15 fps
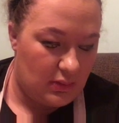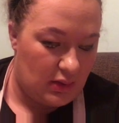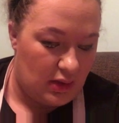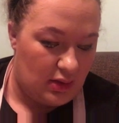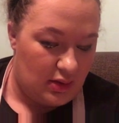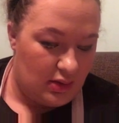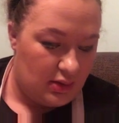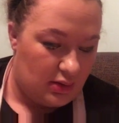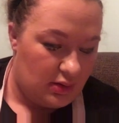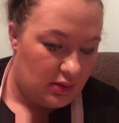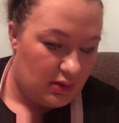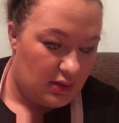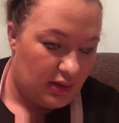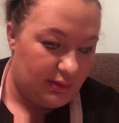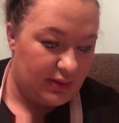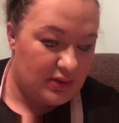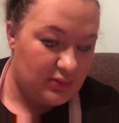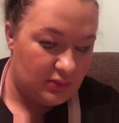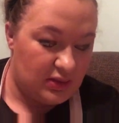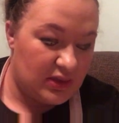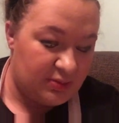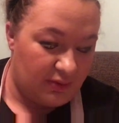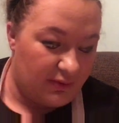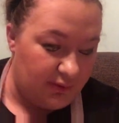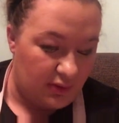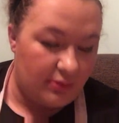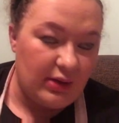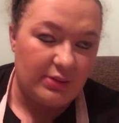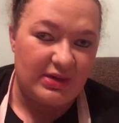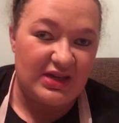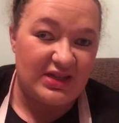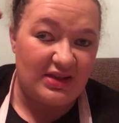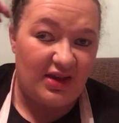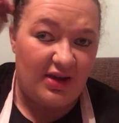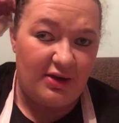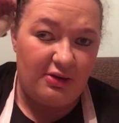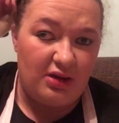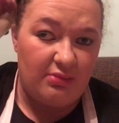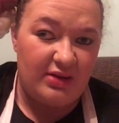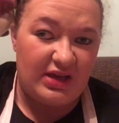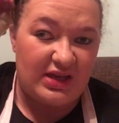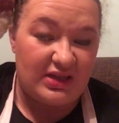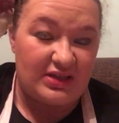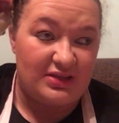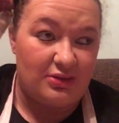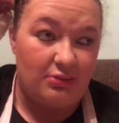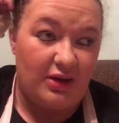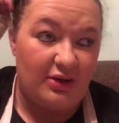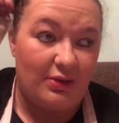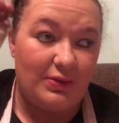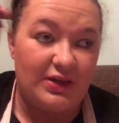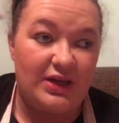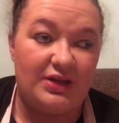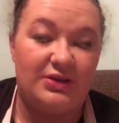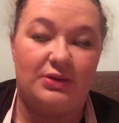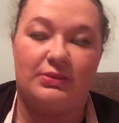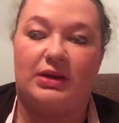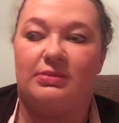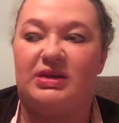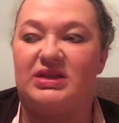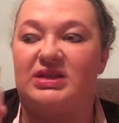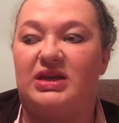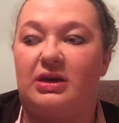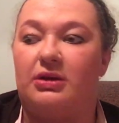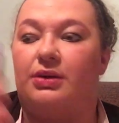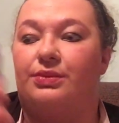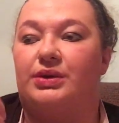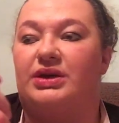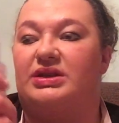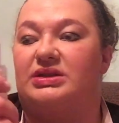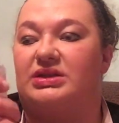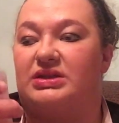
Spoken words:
I always do this before my mascara because no matter what I do, my mascara runs.